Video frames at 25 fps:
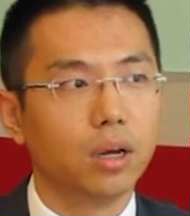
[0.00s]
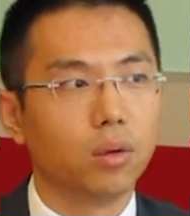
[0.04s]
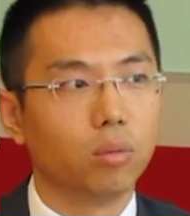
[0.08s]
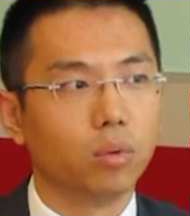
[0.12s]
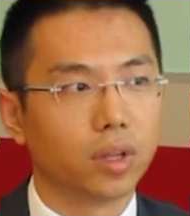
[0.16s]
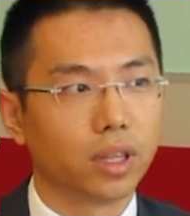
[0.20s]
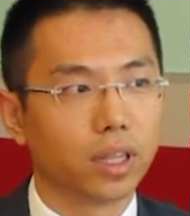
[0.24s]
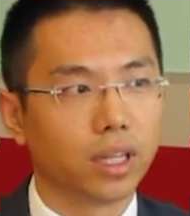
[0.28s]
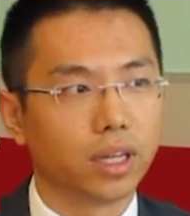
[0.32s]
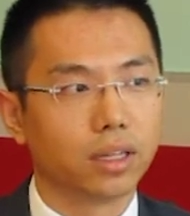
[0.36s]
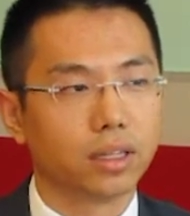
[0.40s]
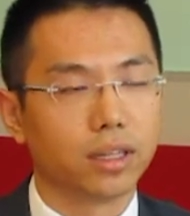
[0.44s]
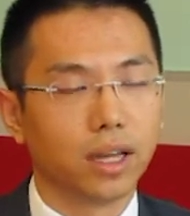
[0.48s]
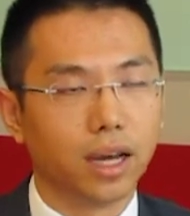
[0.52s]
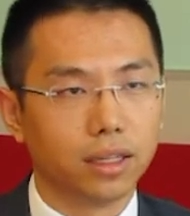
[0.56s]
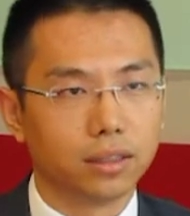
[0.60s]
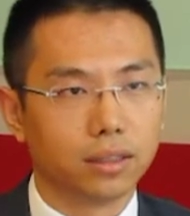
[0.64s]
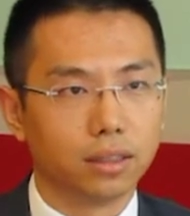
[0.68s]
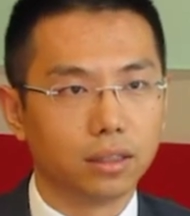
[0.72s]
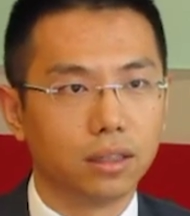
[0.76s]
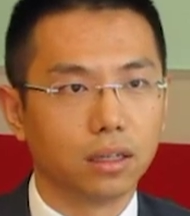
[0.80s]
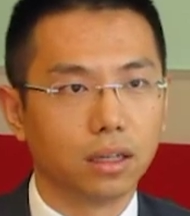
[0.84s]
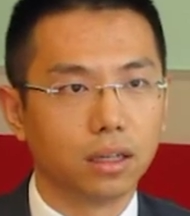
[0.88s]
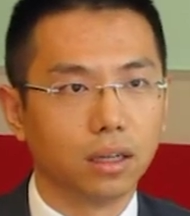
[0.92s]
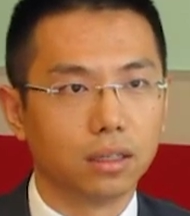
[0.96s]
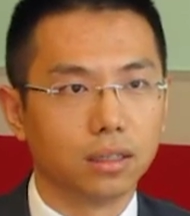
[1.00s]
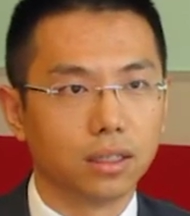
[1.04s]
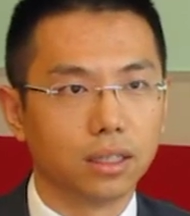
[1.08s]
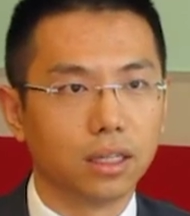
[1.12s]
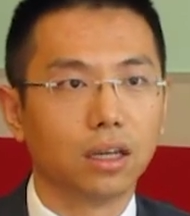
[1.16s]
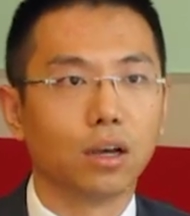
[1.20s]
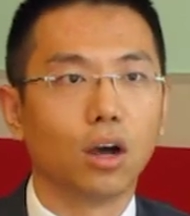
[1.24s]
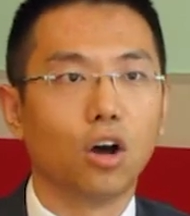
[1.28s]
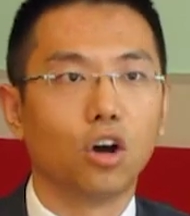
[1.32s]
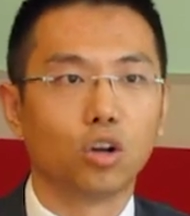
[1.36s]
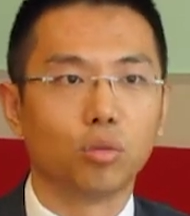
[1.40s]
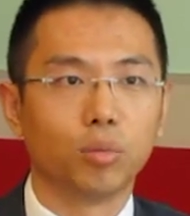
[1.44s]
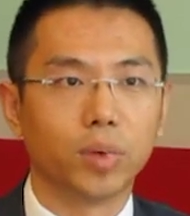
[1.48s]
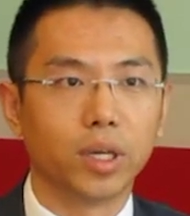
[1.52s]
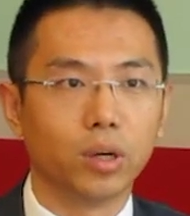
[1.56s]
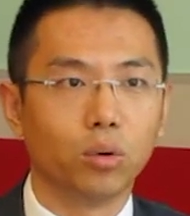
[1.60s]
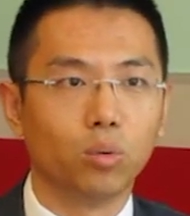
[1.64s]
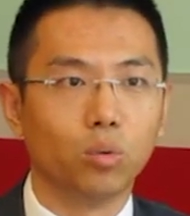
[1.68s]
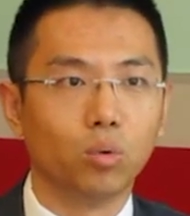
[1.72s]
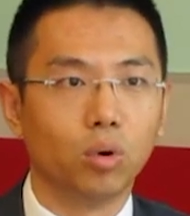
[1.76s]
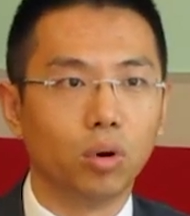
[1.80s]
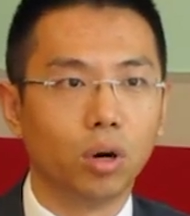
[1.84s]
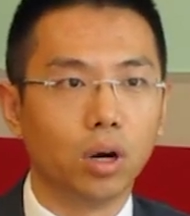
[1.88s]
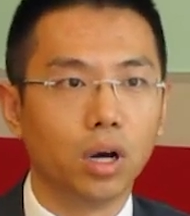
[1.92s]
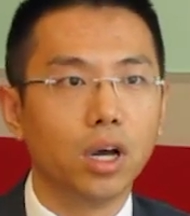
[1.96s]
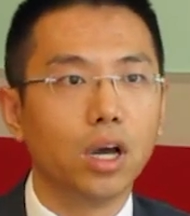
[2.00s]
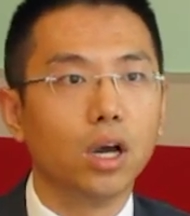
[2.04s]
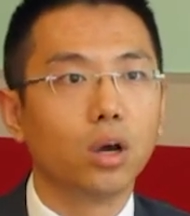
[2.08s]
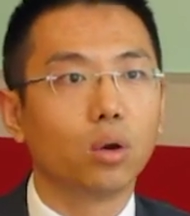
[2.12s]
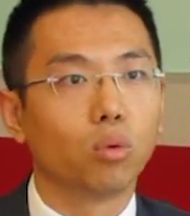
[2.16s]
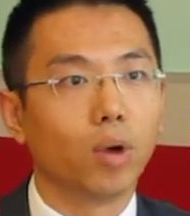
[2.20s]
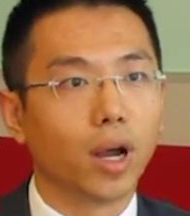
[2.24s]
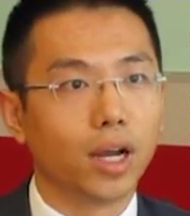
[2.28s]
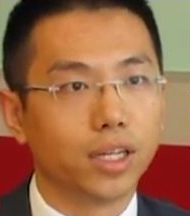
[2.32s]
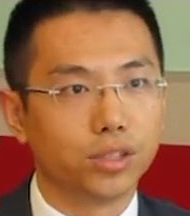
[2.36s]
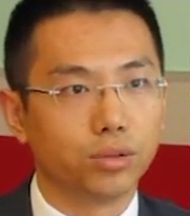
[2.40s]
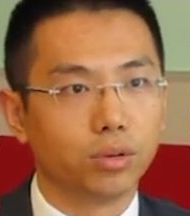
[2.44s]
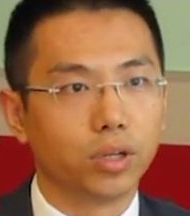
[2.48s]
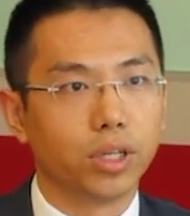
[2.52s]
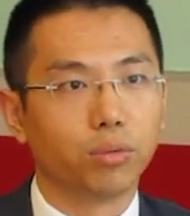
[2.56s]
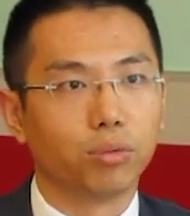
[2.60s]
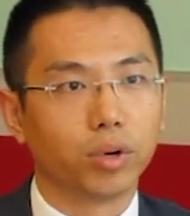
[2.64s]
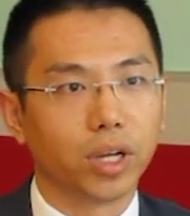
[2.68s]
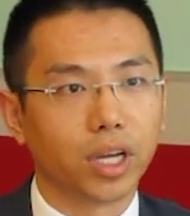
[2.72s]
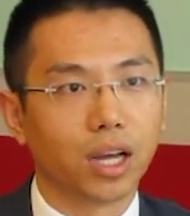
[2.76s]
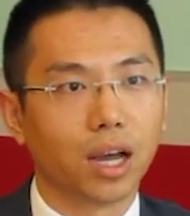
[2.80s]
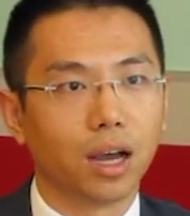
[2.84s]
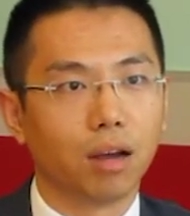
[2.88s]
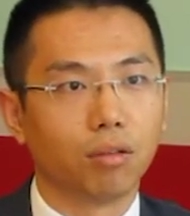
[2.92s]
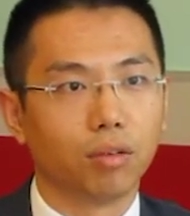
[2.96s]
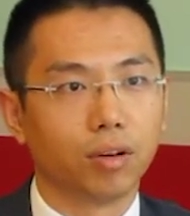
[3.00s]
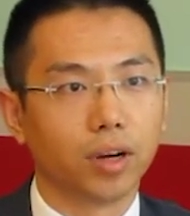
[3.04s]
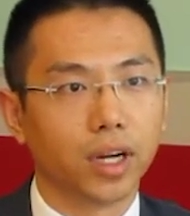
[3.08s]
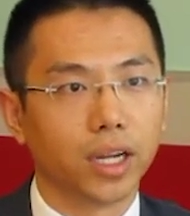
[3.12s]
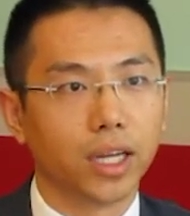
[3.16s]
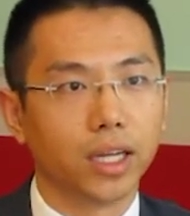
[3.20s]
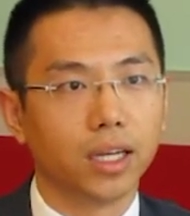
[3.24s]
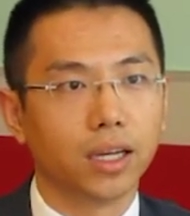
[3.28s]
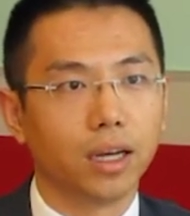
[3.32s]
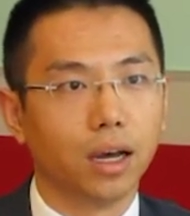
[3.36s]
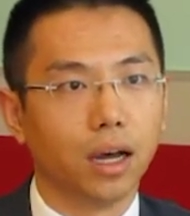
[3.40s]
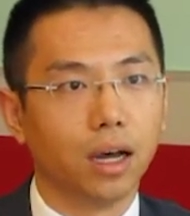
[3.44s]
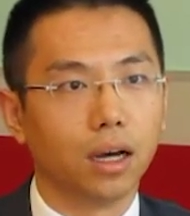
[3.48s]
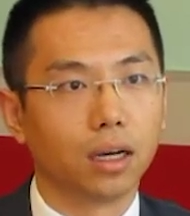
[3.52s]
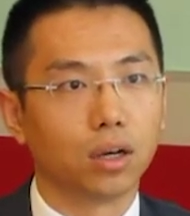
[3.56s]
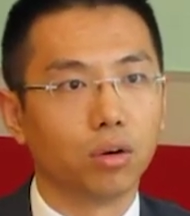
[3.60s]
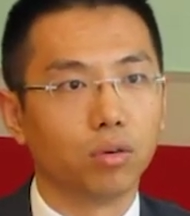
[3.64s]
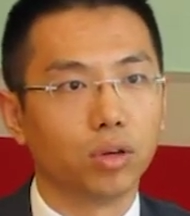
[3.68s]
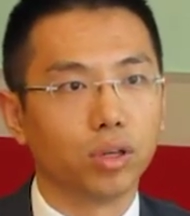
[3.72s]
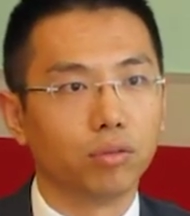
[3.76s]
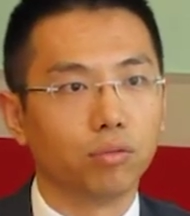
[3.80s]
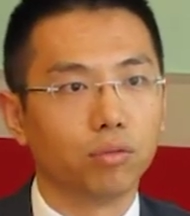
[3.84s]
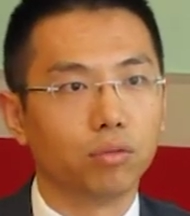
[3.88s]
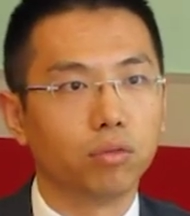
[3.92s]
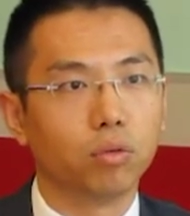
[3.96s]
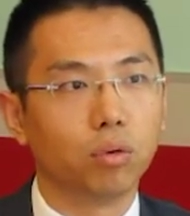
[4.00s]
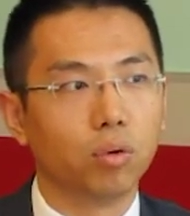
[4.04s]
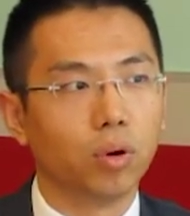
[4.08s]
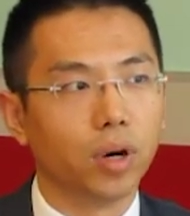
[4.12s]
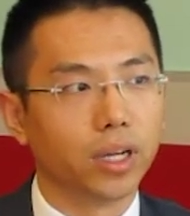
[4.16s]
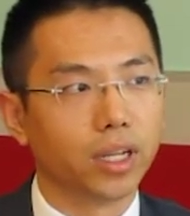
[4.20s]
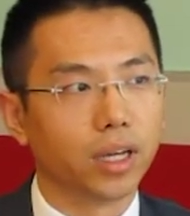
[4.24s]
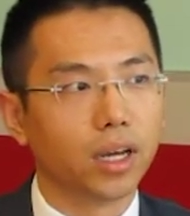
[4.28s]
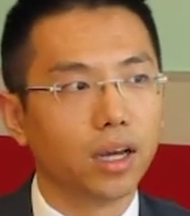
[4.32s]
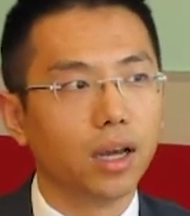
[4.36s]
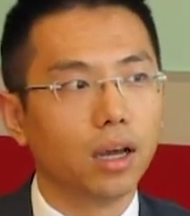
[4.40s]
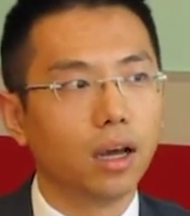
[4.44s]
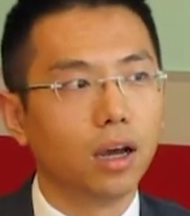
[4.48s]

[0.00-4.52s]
We think that the economy will gradually recover going forward,